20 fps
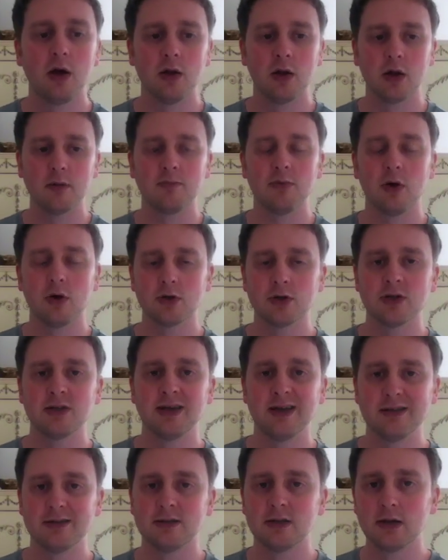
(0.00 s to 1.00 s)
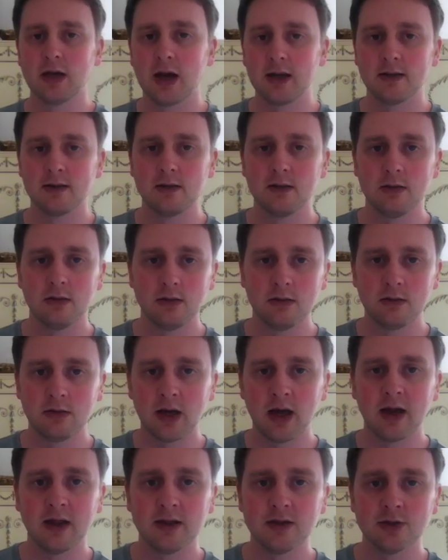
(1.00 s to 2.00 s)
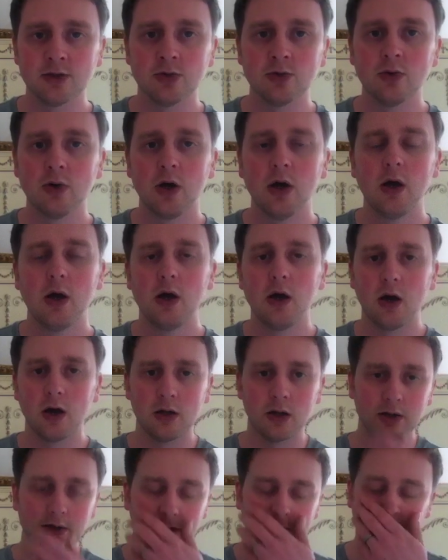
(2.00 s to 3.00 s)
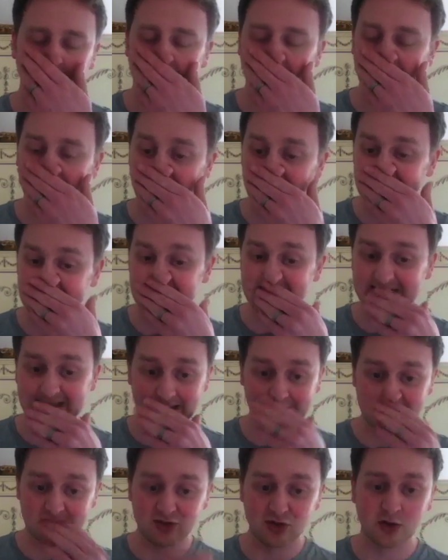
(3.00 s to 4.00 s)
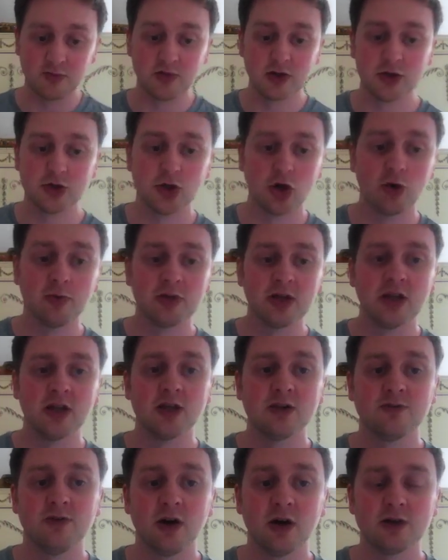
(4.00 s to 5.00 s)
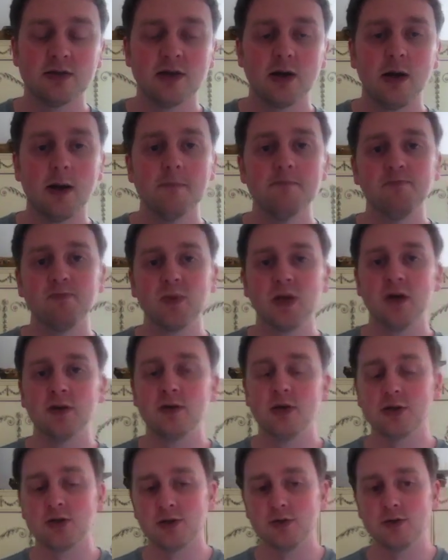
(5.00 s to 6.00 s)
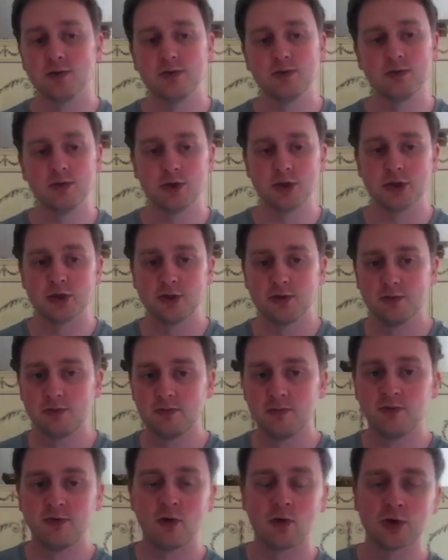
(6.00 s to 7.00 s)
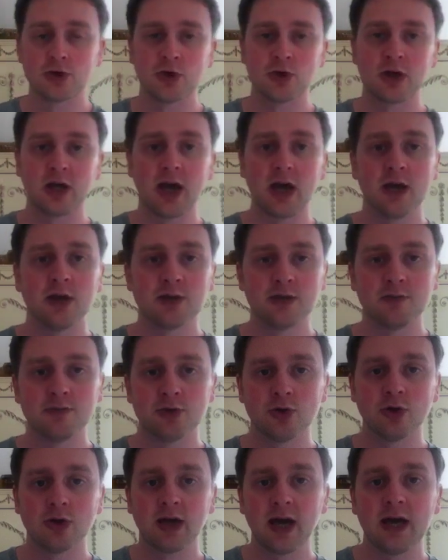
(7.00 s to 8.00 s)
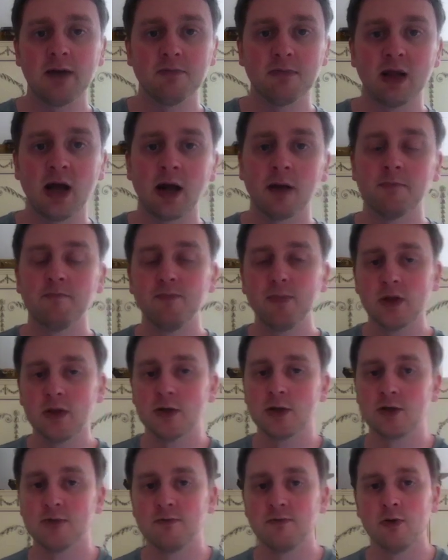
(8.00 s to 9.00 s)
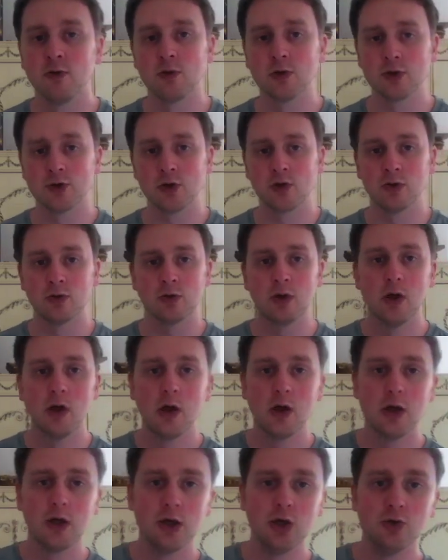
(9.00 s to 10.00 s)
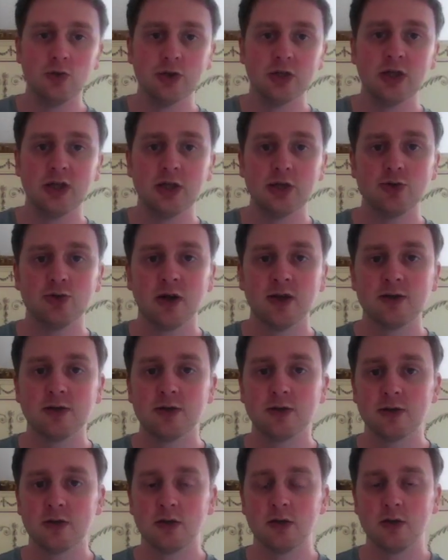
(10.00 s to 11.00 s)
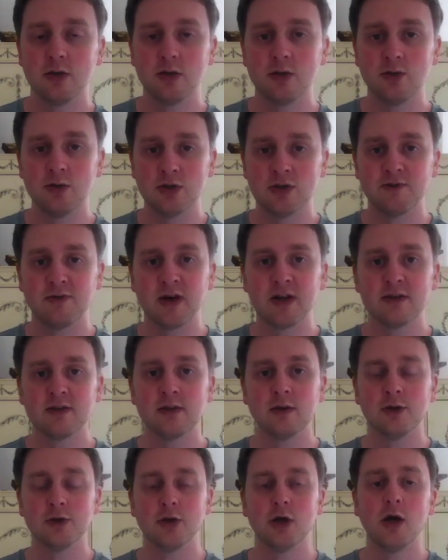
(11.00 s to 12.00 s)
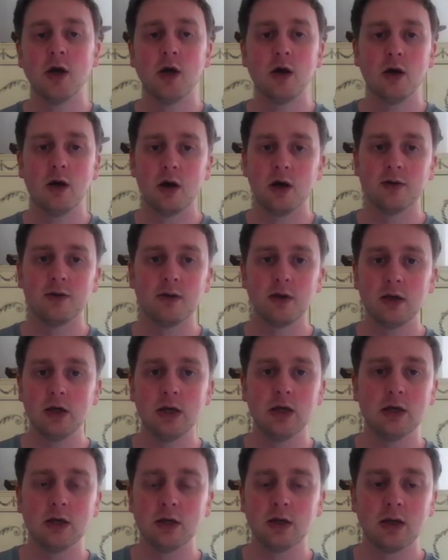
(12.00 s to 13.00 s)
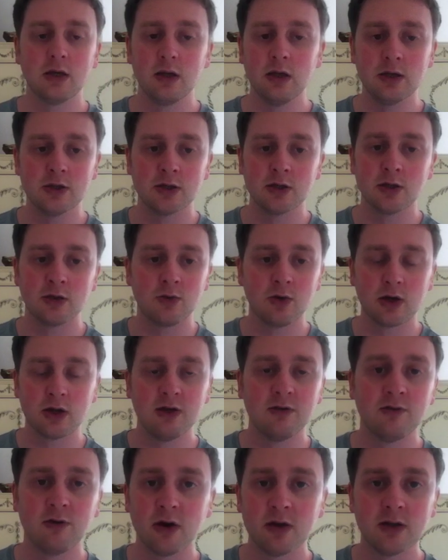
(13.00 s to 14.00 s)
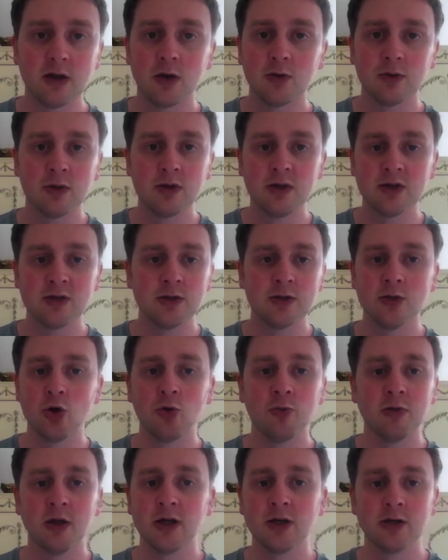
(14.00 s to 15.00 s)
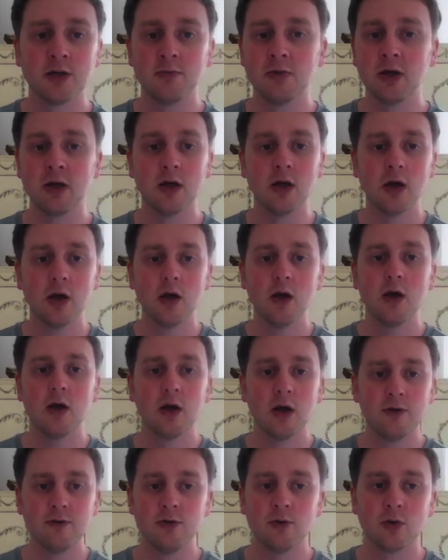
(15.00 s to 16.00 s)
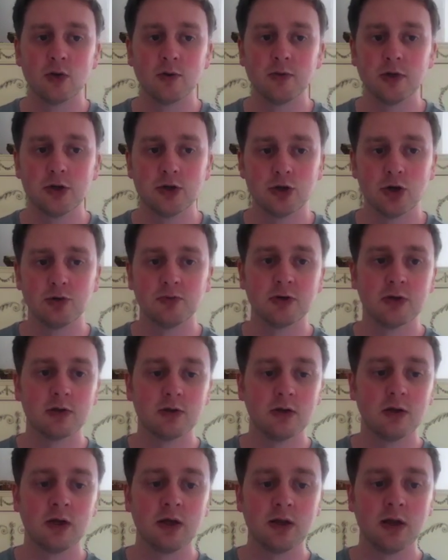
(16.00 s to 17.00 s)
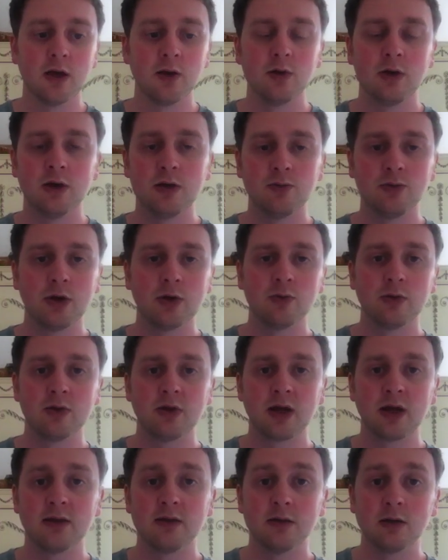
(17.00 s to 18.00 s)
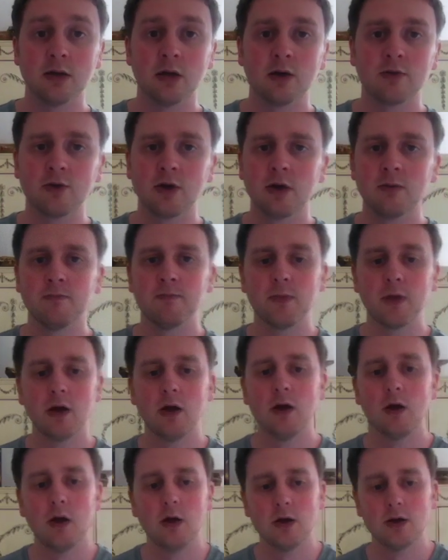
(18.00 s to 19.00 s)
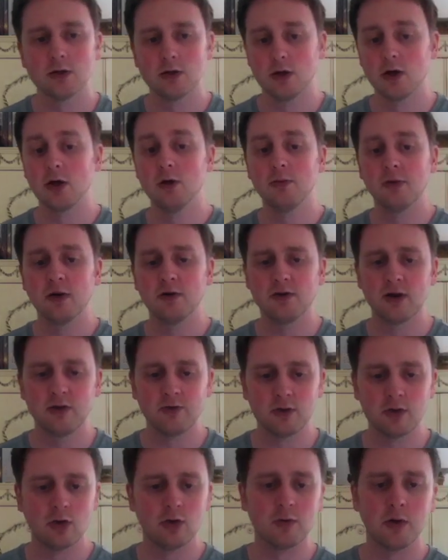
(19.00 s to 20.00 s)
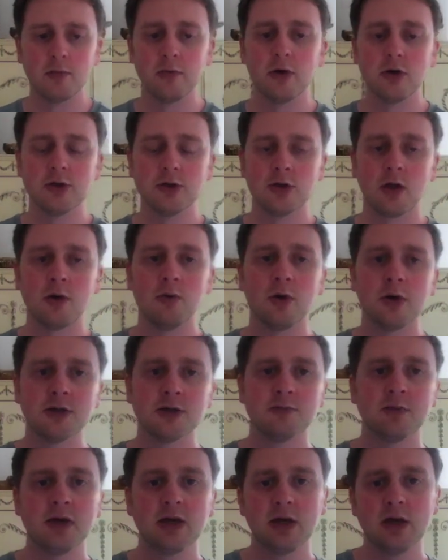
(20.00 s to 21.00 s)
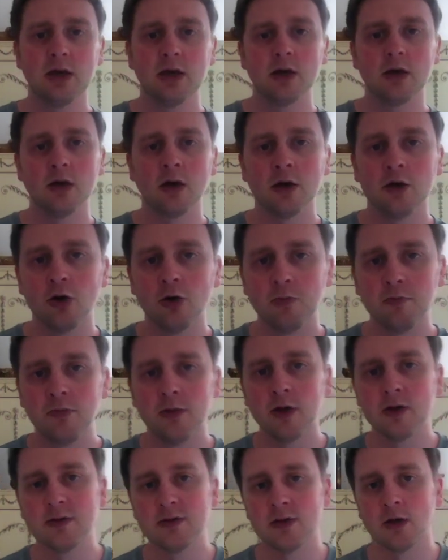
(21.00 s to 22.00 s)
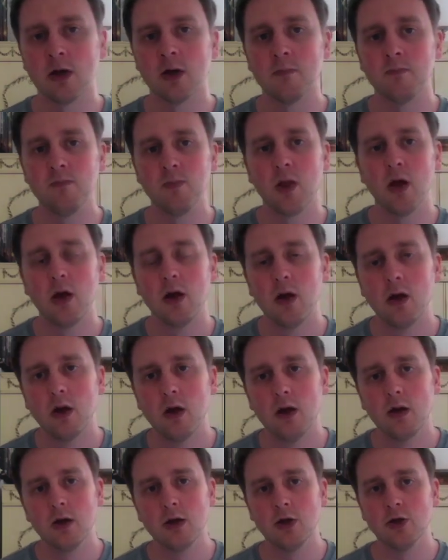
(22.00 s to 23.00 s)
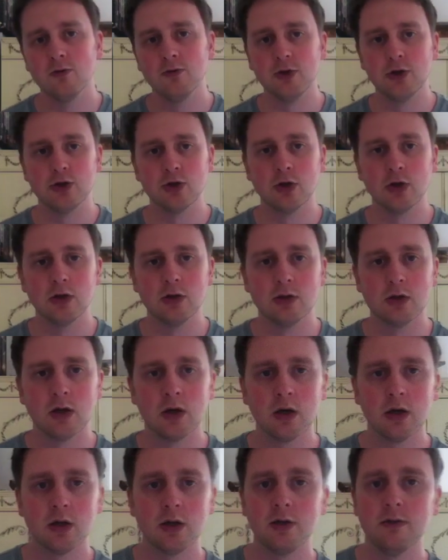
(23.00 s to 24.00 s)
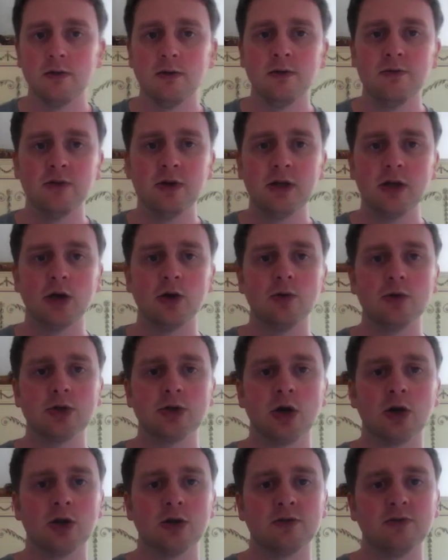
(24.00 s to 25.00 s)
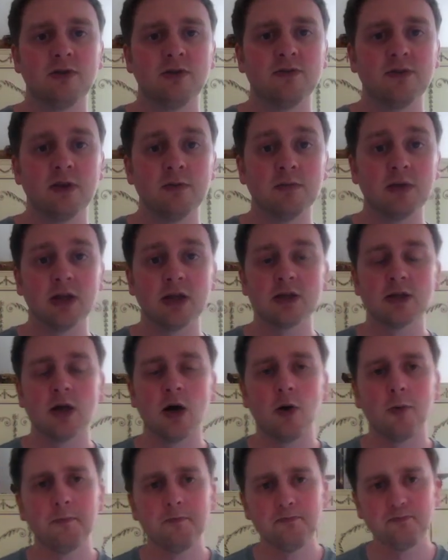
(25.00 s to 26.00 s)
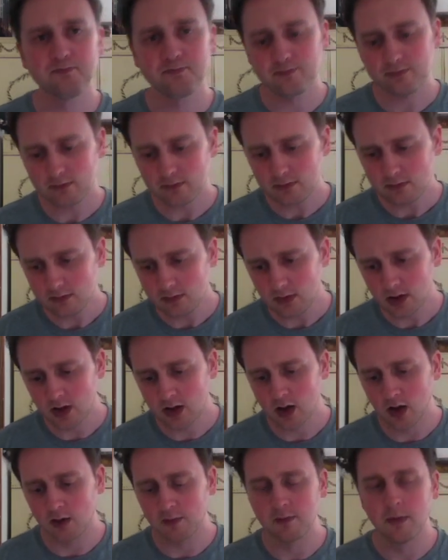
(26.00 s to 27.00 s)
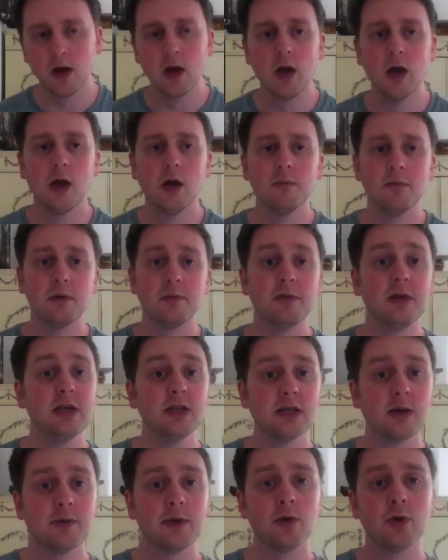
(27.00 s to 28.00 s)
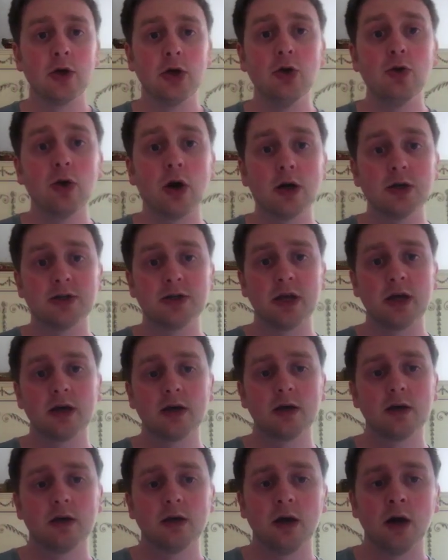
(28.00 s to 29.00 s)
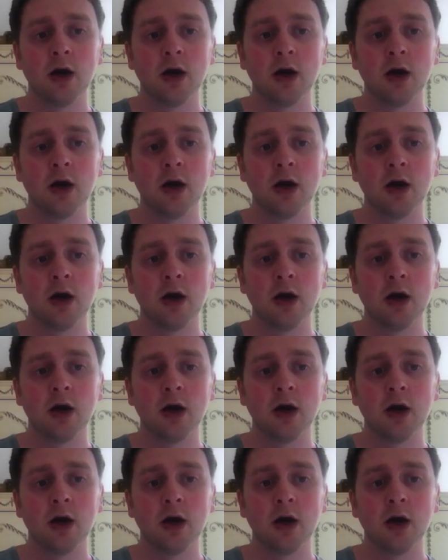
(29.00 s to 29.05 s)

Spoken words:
like Proksa tends to get into. And I think if Proksa starts trying to be a showman in this fight and doesn't just focus on some sort of game plan and doesn't focus on using his strengths to his advantage, I think he's going to quickly find out that this is no place to be if you want to be a showman in the ring with Gennady Golovkin. So I hope I've given all my points that I wanted to make here. I hope that you've enjoyed the video. It's gone on to 15 minutes now. But please let me know what you guys think.